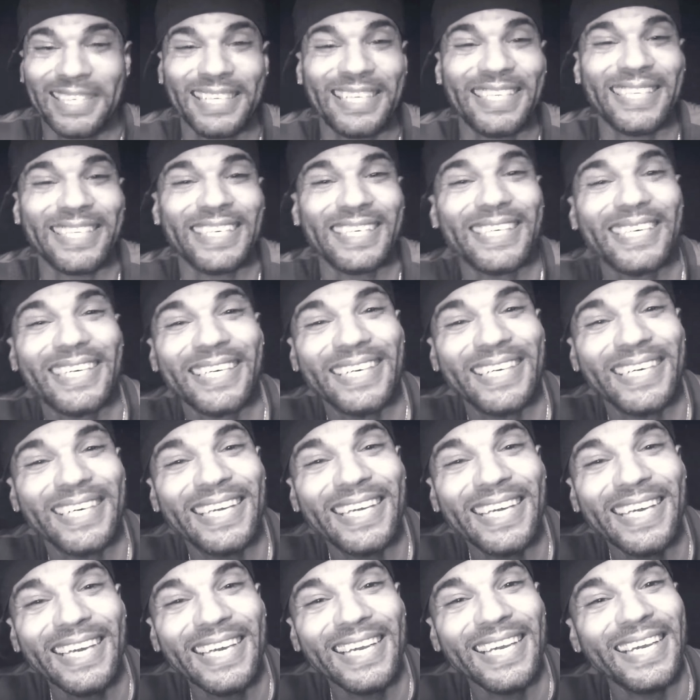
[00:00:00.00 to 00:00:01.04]
you
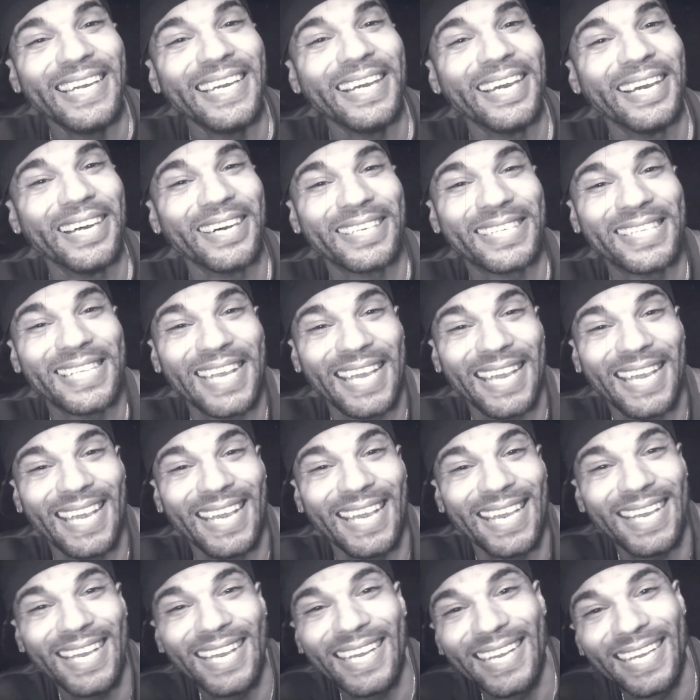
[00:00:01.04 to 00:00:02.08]
know what I'm
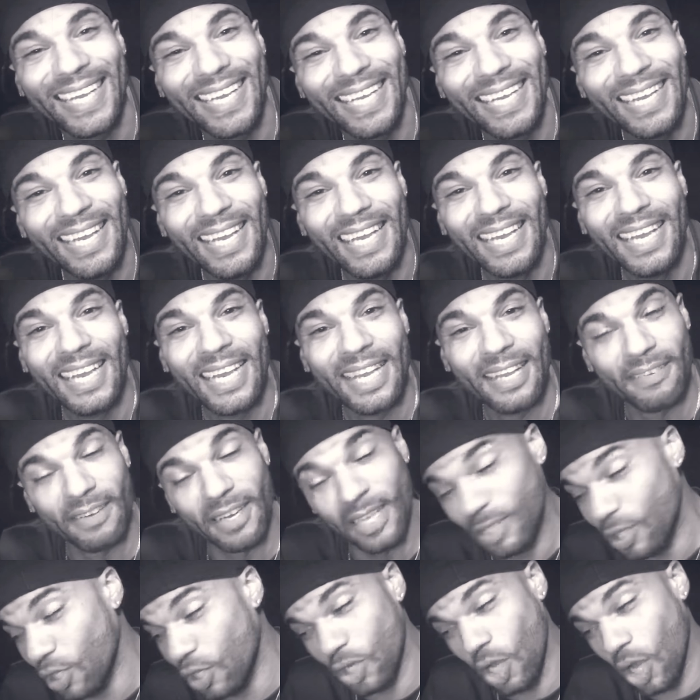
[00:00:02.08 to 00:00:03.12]
saying? if
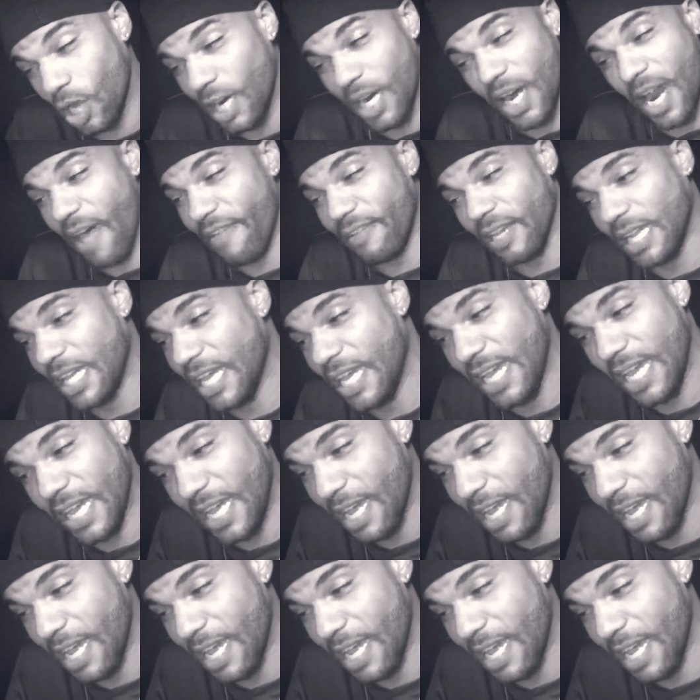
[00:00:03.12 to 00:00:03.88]
this was on another league,